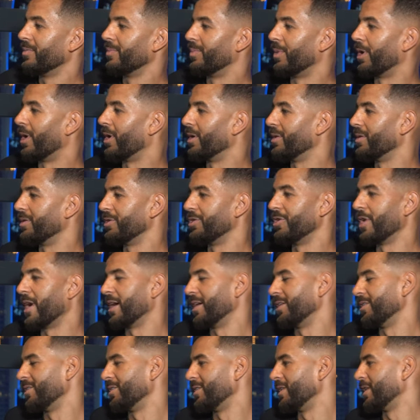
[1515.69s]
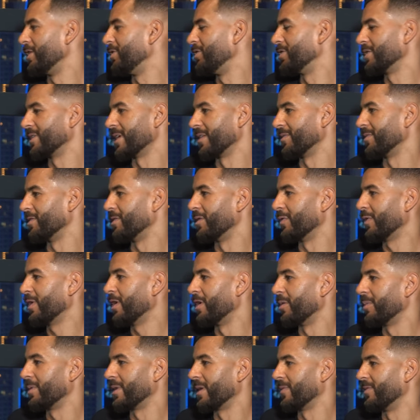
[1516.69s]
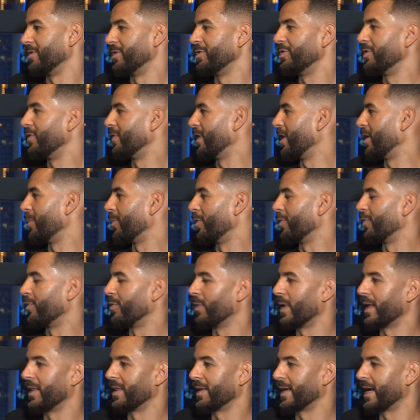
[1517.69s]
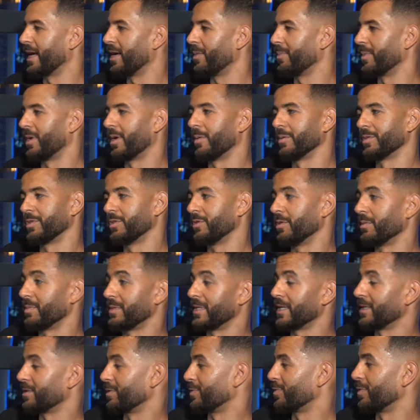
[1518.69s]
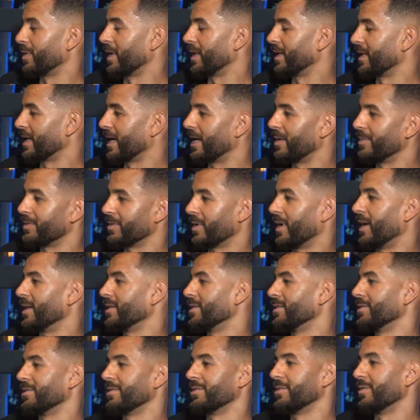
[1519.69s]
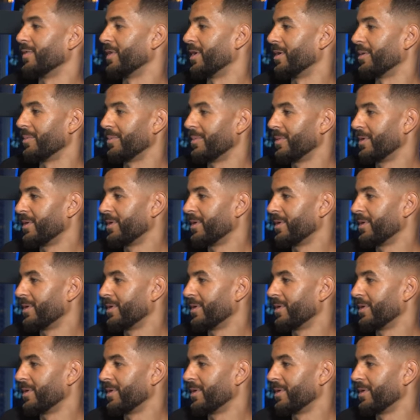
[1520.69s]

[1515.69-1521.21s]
But you just have to develop. It's either you develop or fall out of the game. And I was too obsessed to fall out of the game, so I had to just develop.